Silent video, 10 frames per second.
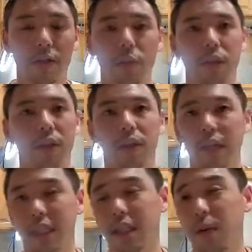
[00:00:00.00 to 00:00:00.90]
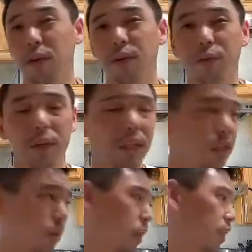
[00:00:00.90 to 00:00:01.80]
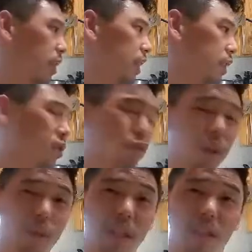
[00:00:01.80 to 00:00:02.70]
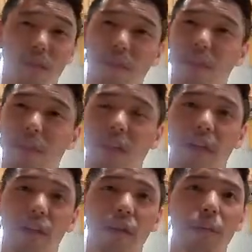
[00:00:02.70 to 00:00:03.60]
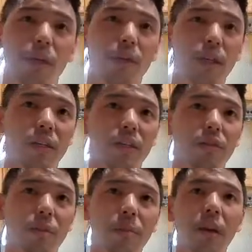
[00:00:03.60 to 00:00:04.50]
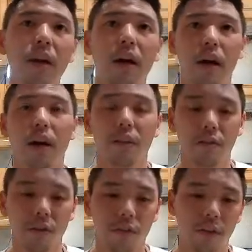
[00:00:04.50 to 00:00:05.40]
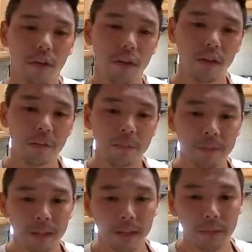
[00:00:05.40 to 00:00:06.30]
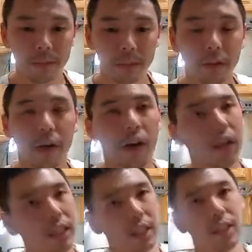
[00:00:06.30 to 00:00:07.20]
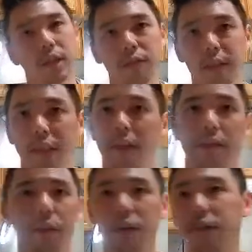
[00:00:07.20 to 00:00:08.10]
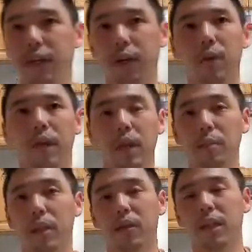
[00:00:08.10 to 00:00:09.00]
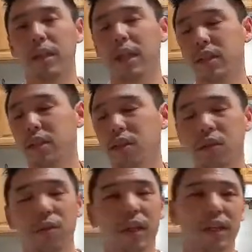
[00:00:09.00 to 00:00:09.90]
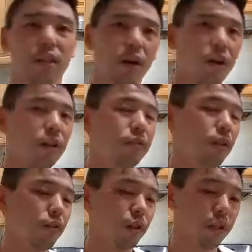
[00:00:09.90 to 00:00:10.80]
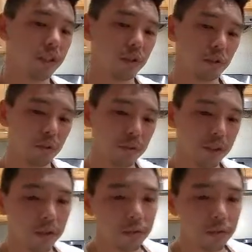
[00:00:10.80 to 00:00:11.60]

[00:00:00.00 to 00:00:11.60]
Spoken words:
within the next couple of weeks. So I think the next 3 weeks of everything that I'm going to be cooking on stream live over there. So lots of stuff like that. If you want to find out what I'm going to be cooking next too, that's all lives over on YouTube. So